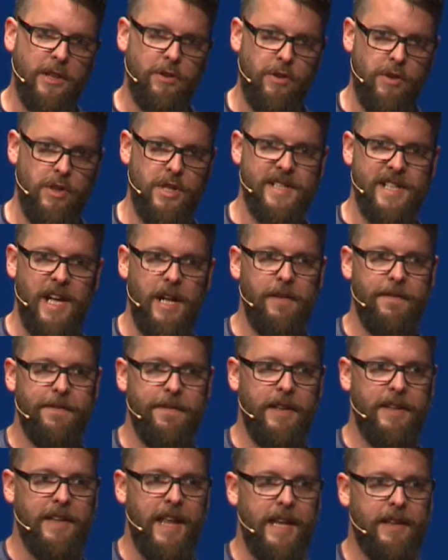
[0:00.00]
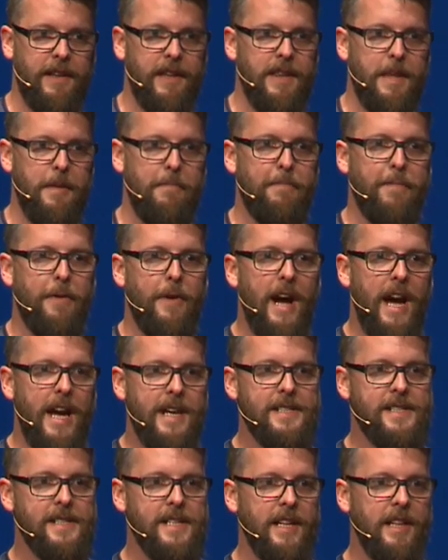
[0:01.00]
to yourself that the
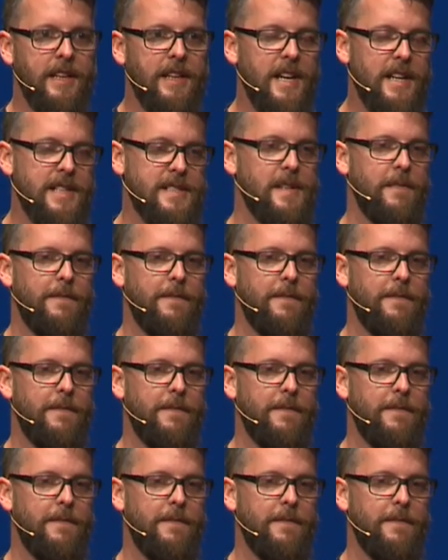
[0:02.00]
pricing does